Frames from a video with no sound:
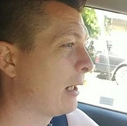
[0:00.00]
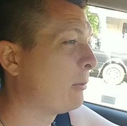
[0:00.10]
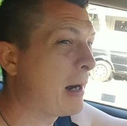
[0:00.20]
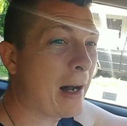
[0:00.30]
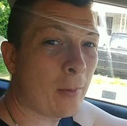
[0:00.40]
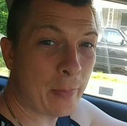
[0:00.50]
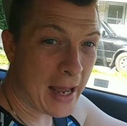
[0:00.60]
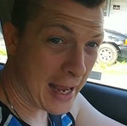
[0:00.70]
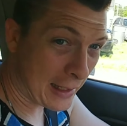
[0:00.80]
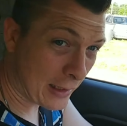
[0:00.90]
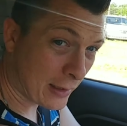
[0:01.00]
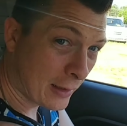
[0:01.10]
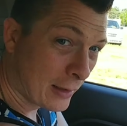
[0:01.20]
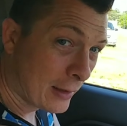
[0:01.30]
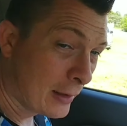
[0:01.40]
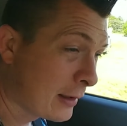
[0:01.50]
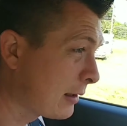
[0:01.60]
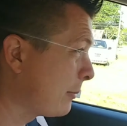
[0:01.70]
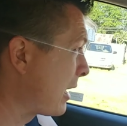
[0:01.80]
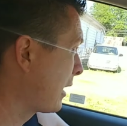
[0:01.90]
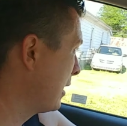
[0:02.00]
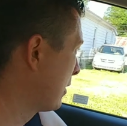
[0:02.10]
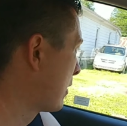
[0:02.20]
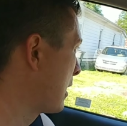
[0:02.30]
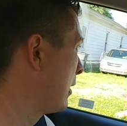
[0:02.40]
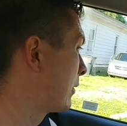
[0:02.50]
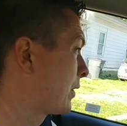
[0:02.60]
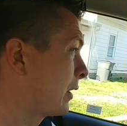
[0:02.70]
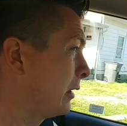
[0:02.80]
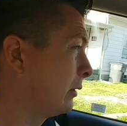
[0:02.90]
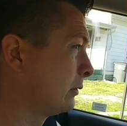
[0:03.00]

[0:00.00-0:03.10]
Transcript: A while back, about a year ago no, or so.